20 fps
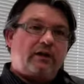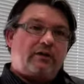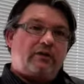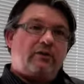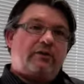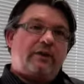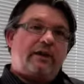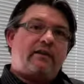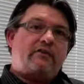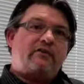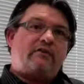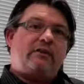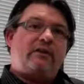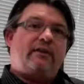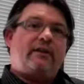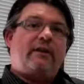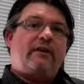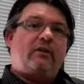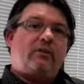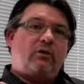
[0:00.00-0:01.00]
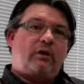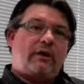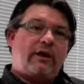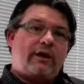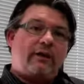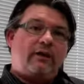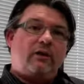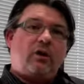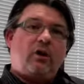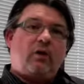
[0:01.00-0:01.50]
you can actually then look
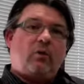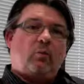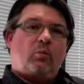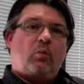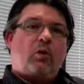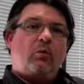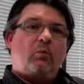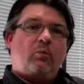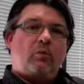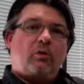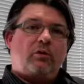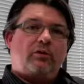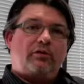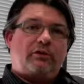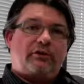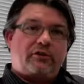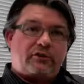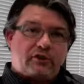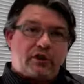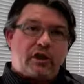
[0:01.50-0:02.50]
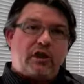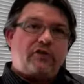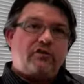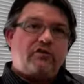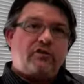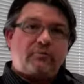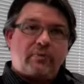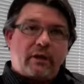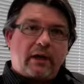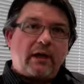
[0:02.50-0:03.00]
at what was the
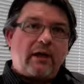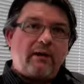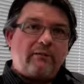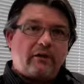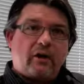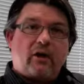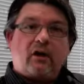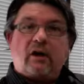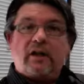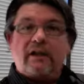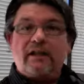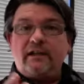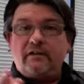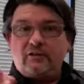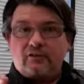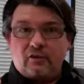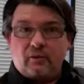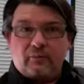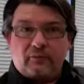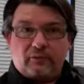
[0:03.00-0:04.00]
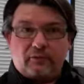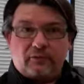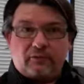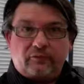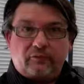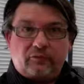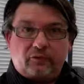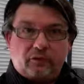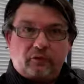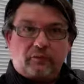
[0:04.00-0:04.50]
change in behaviour, i.e. in terms
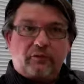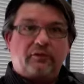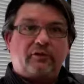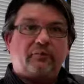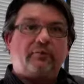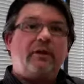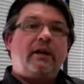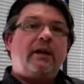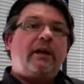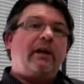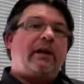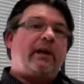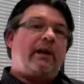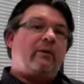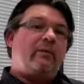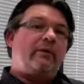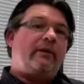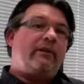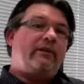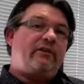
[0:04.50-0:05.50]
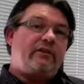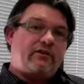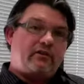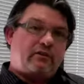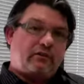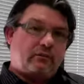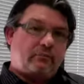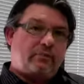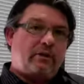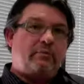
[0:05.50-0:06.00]
of tourism, how many
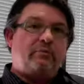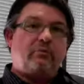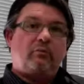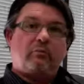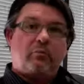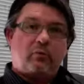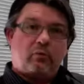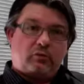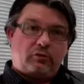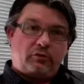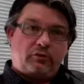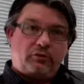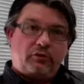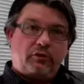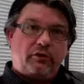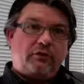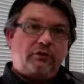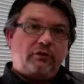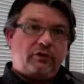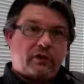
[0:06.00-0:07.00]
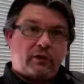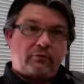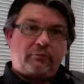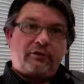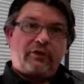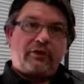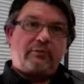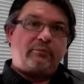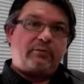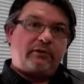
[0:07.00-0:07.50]
additional people booked to come
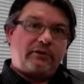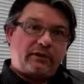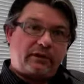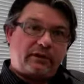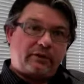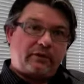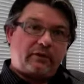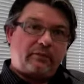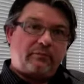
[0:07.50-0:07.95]
to that particular